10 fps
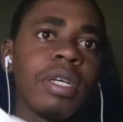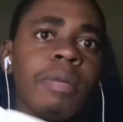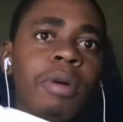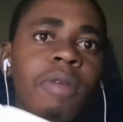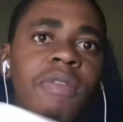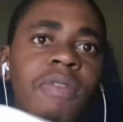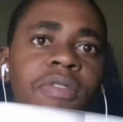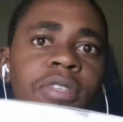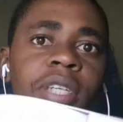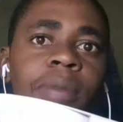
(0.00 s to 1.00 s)
part of the
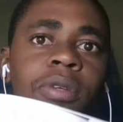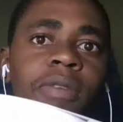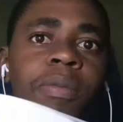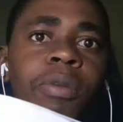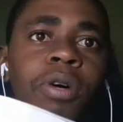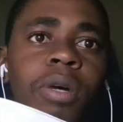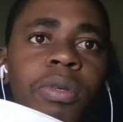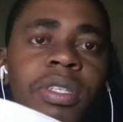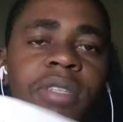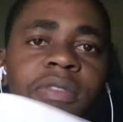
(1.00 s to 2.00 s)
first chapter of the book,
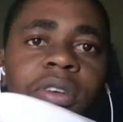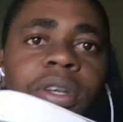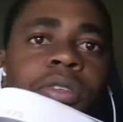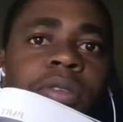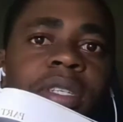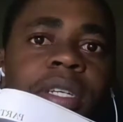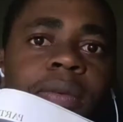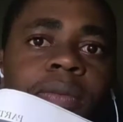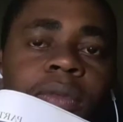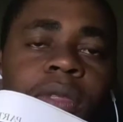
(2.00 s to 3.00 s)
which is very interesting,
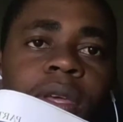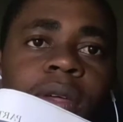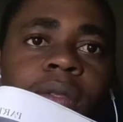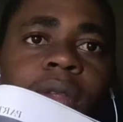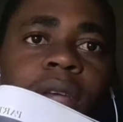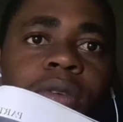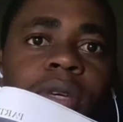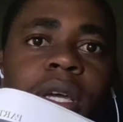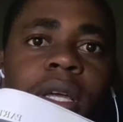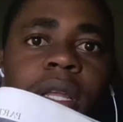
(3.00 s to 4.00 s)
that you
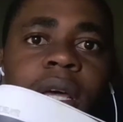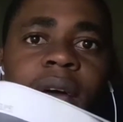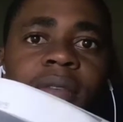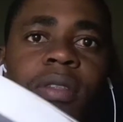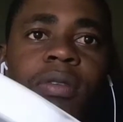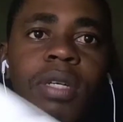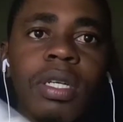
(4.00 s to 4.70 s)
can have a look.